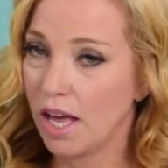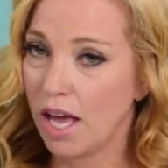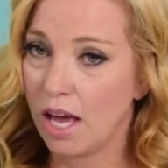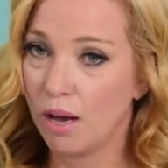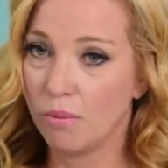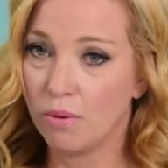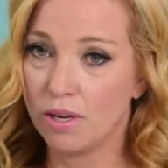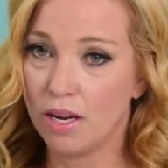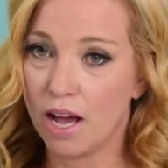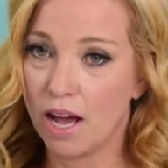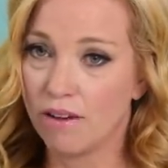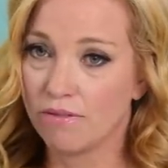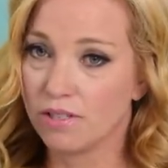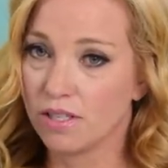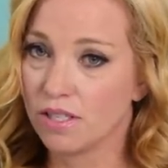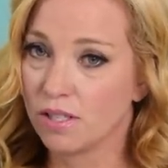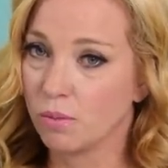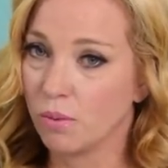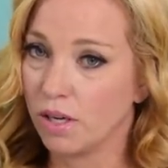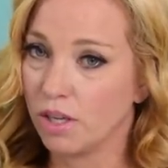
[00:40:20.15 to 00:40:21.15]
I would have
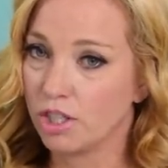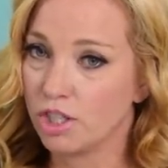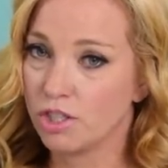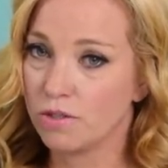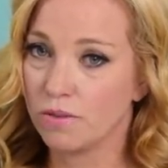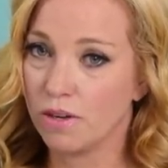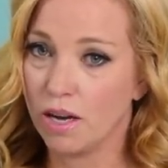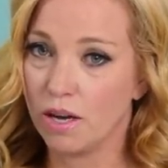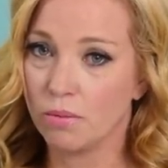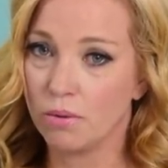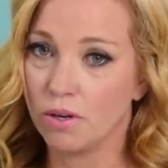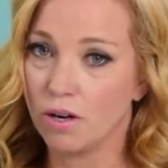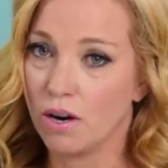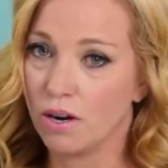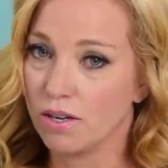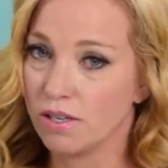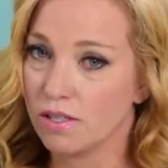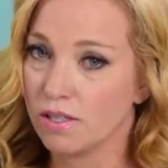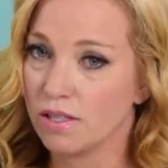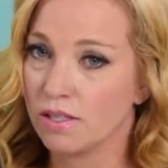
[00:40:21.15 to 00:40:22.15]
to switch. I would
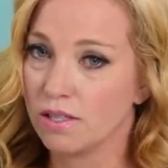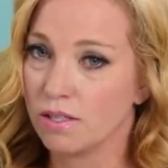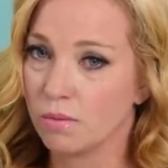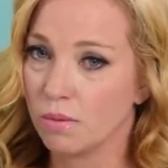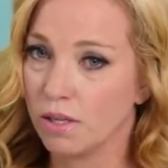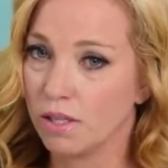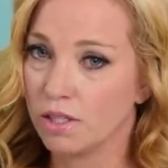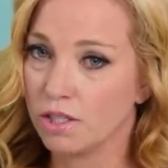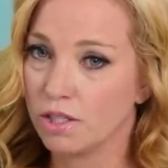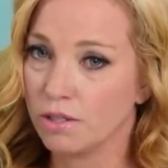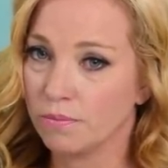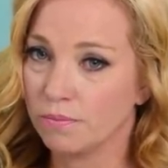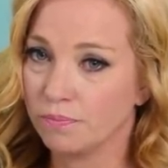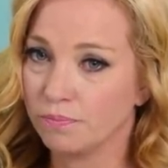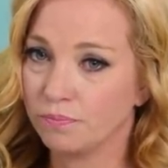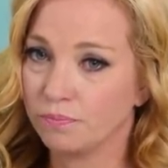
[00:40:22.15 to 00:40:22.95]
honestly switch.